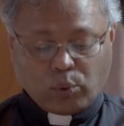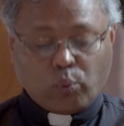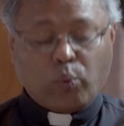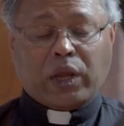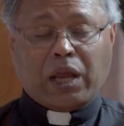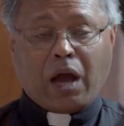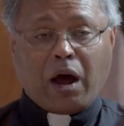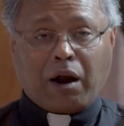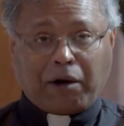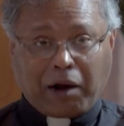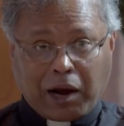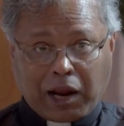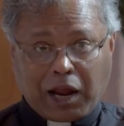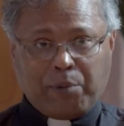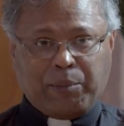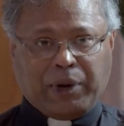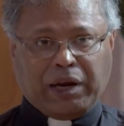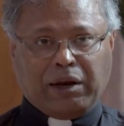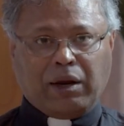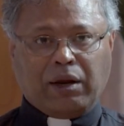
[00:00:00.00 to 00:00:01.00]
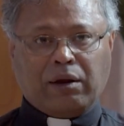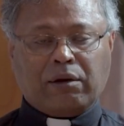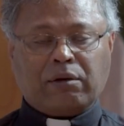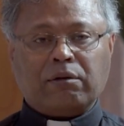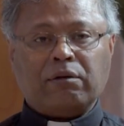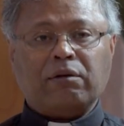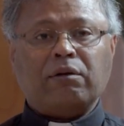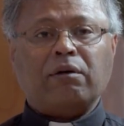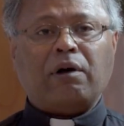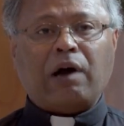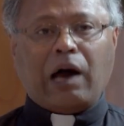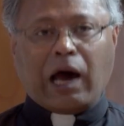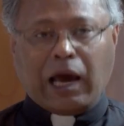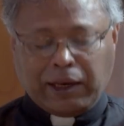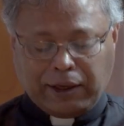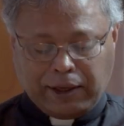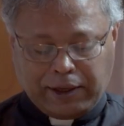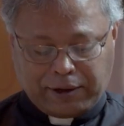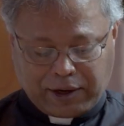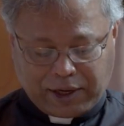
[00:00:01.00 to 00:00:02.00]
we are recommending,
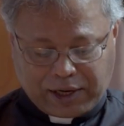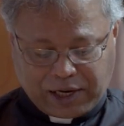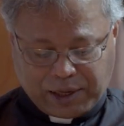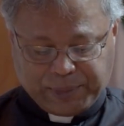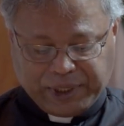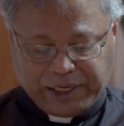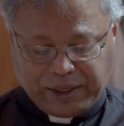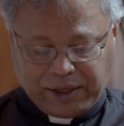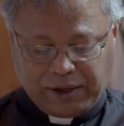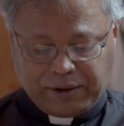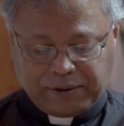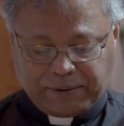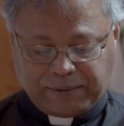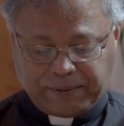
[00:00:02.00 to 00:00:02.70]
highly recommending.